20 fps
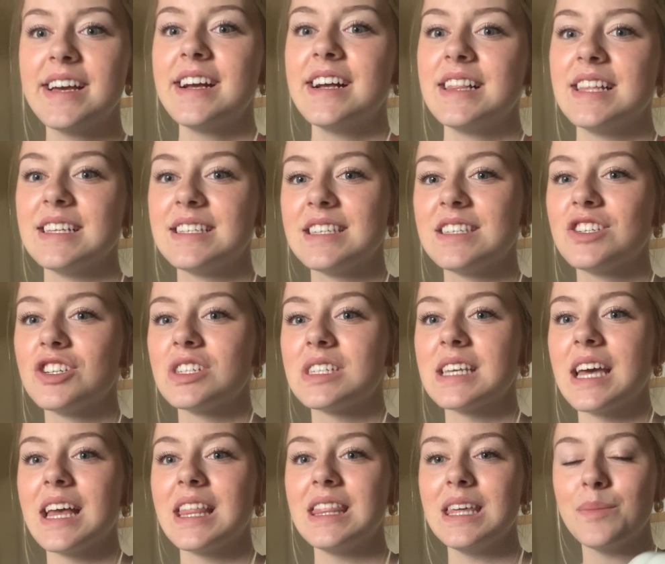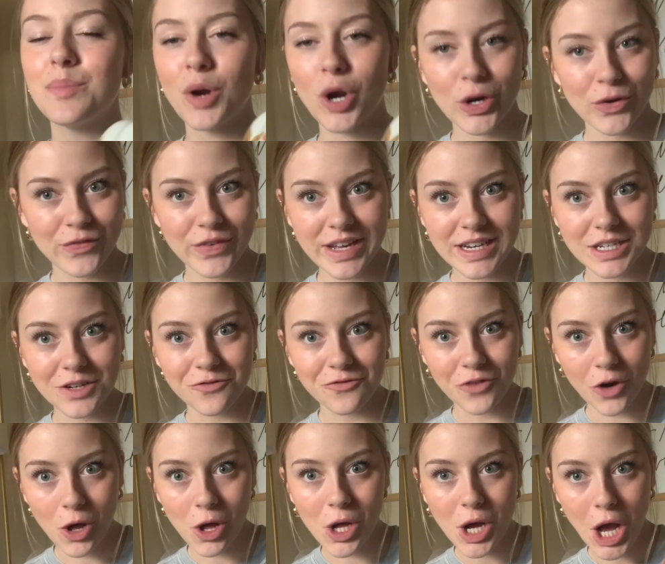This is just like the perfect
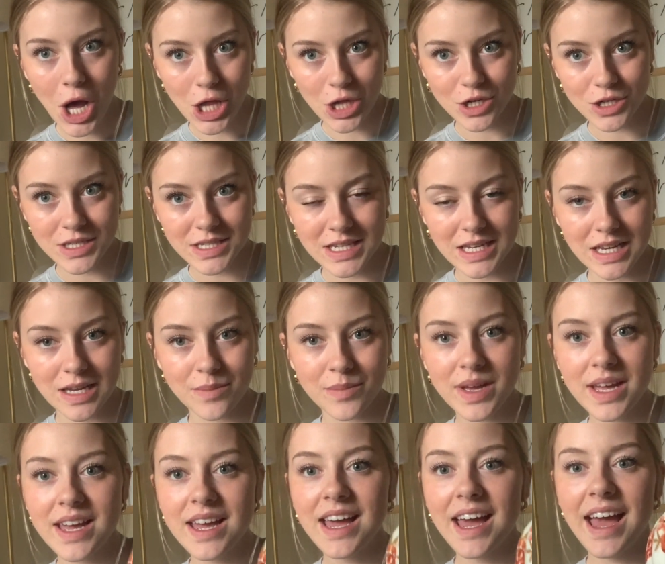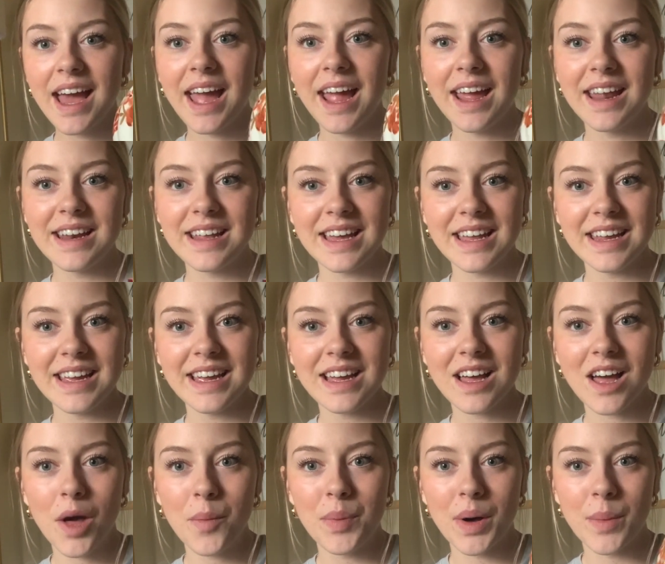fall color scheme. And getting
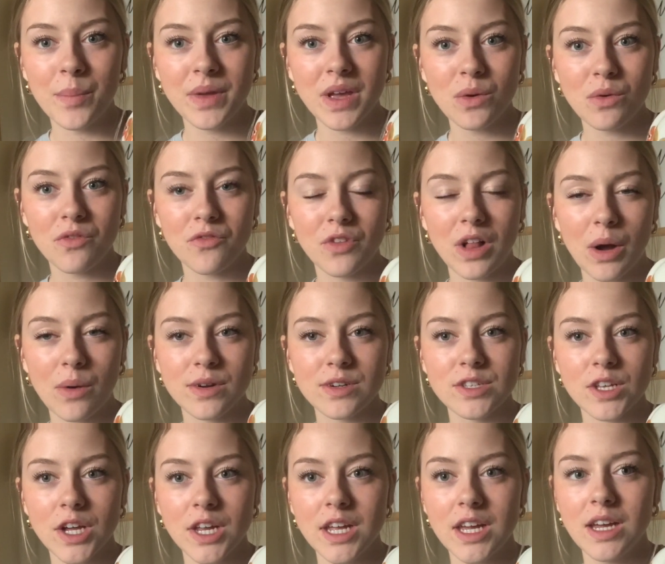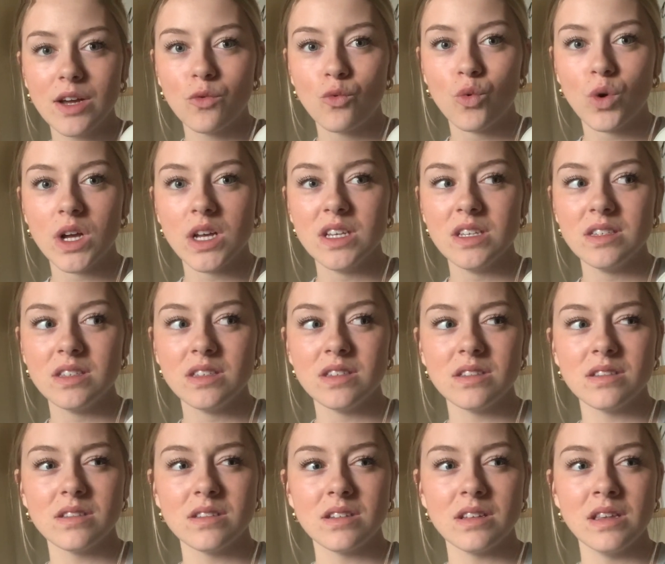a pumpkin with flowers on it was
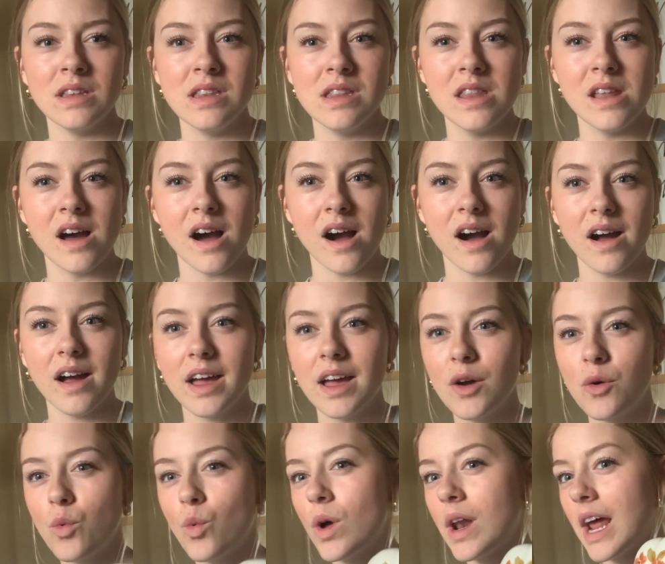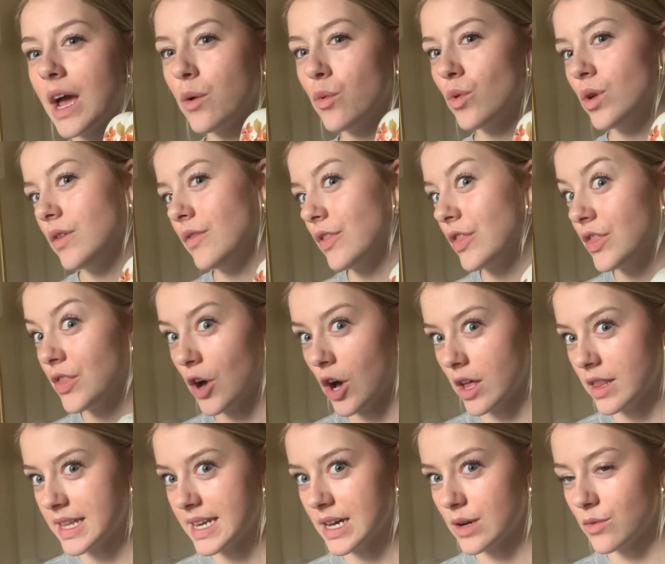not what I would have thought
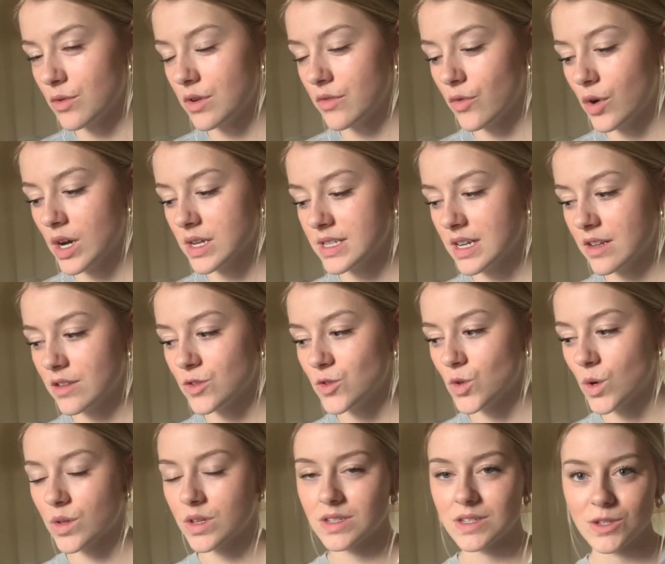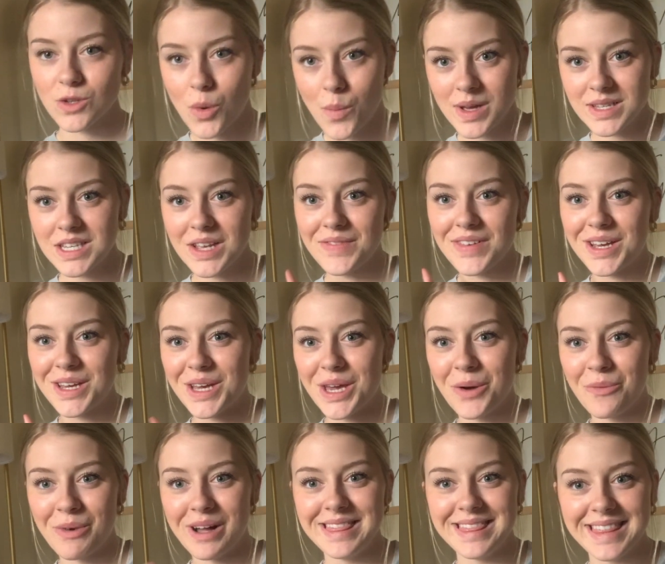that I would have walked out of the store, because I told myself I could get
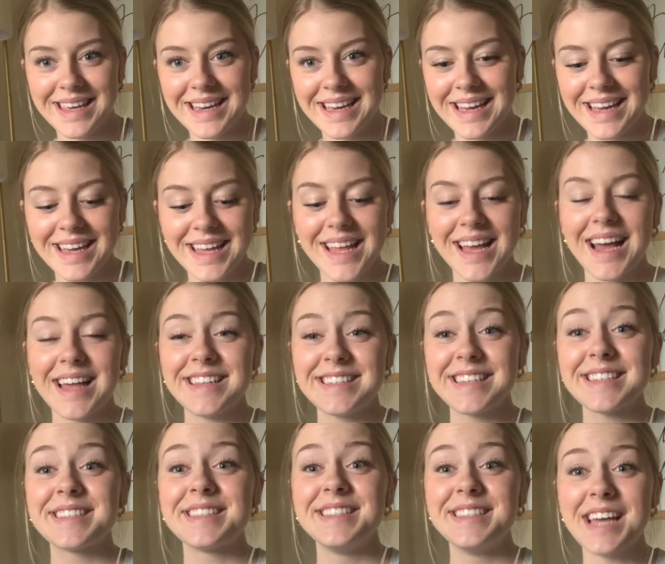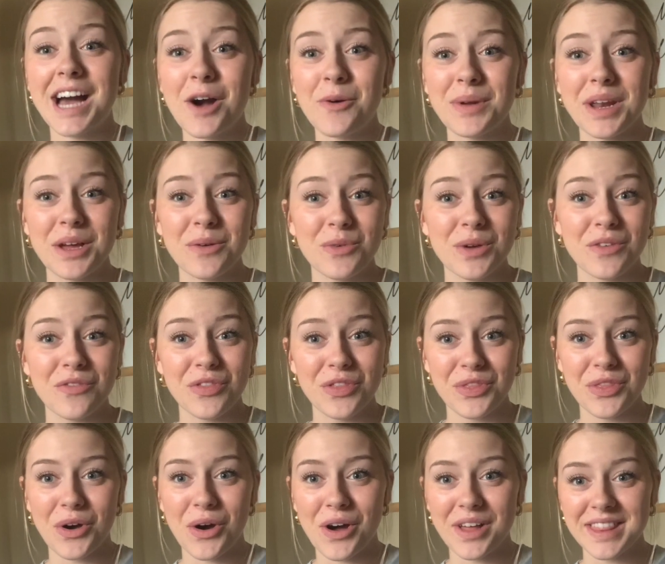one thing. And this is not what I would have
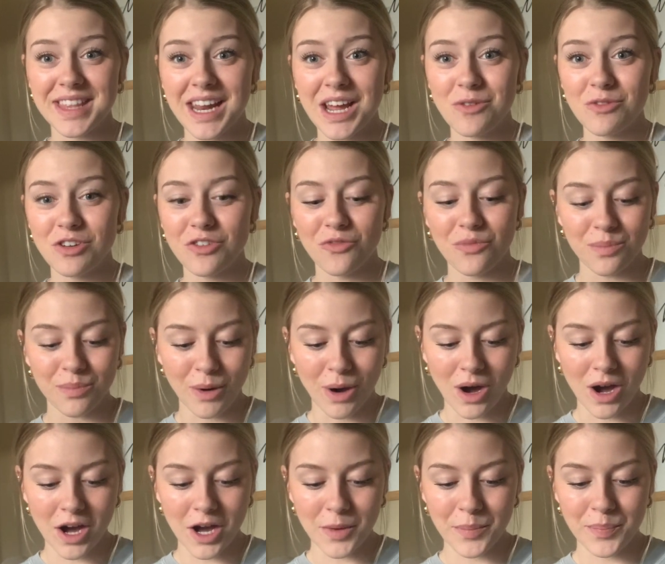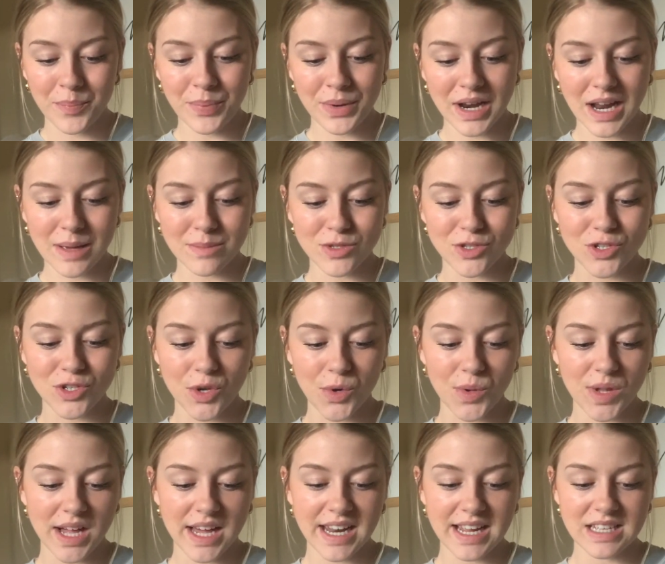thought that I would have bought, but I'm so
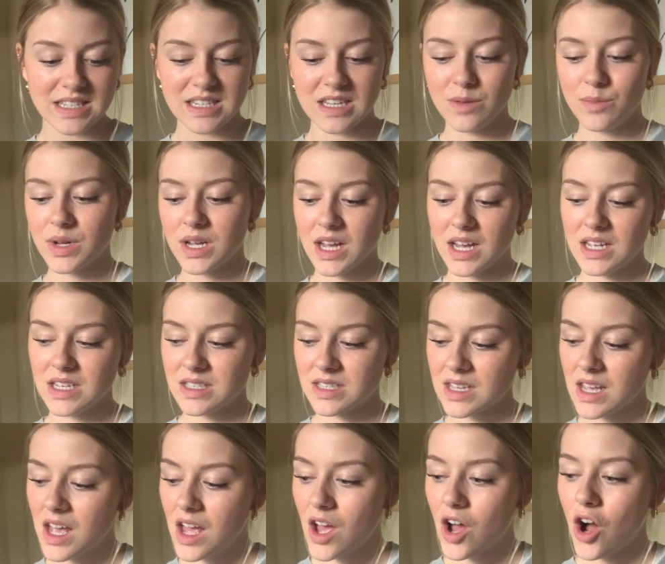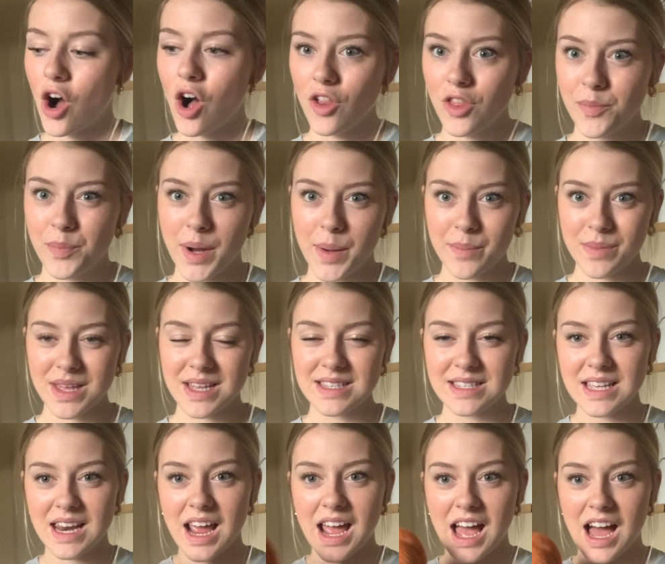glad I did because all the pumpkins
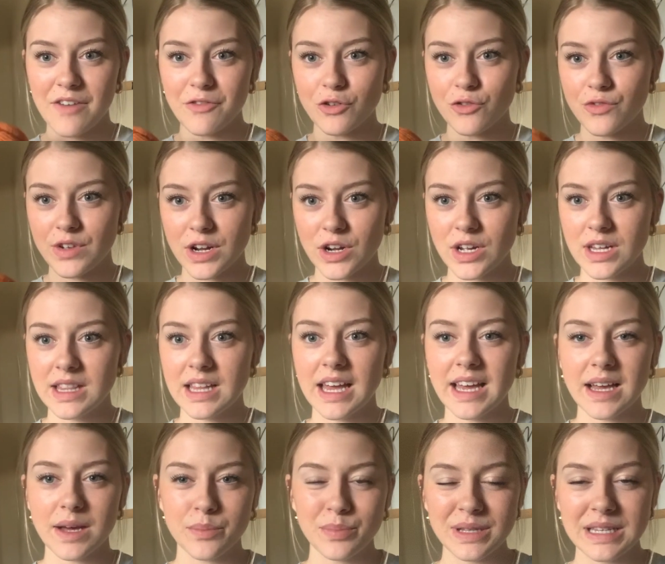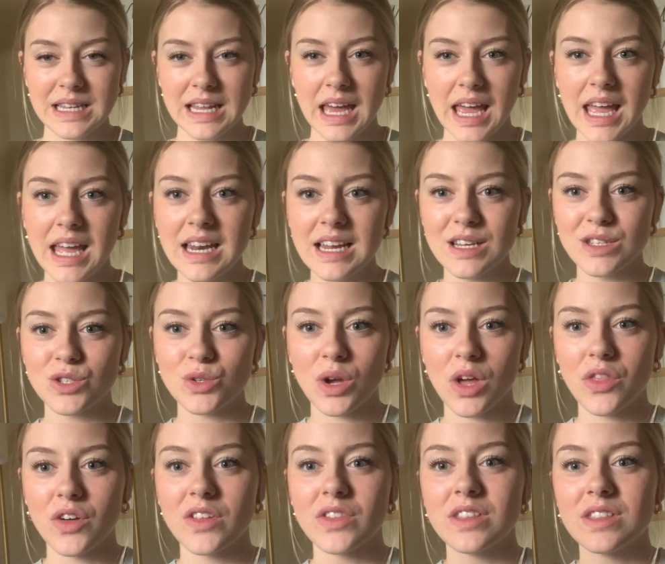that I have are very like plain, and so I
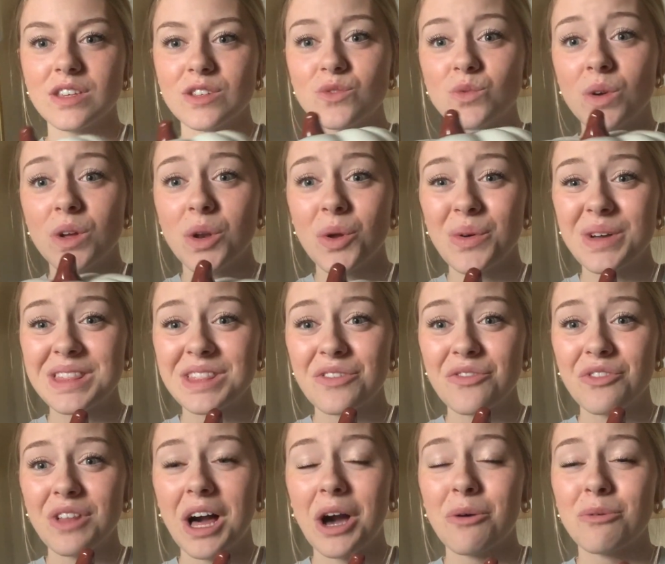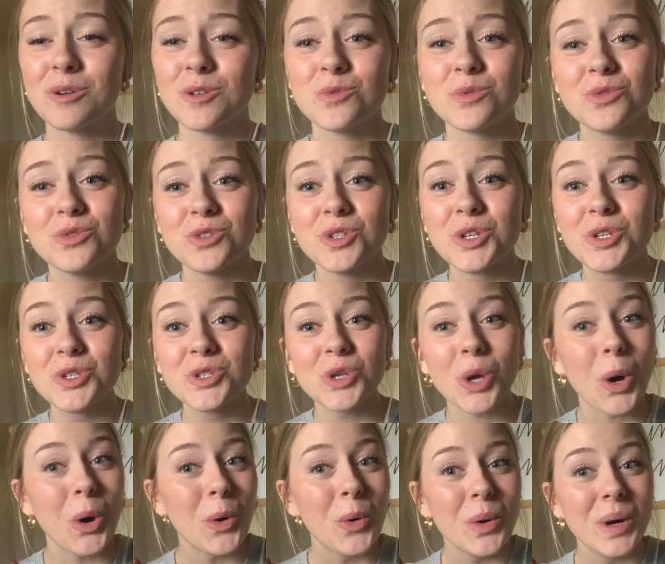thought that this one with the flowers was just
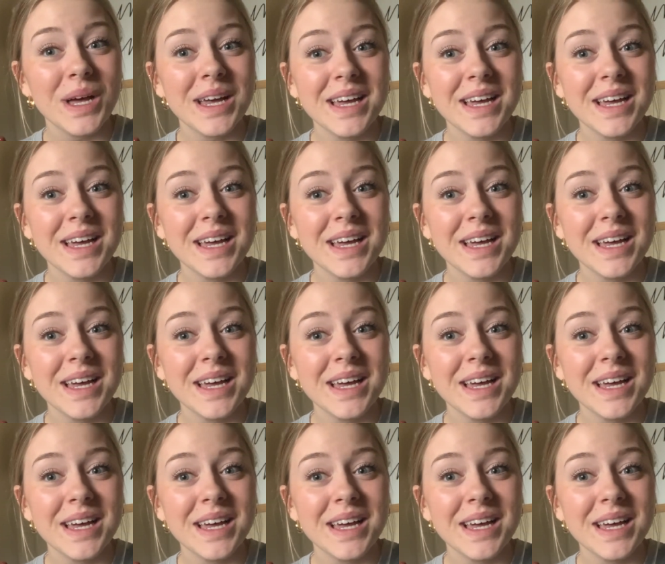so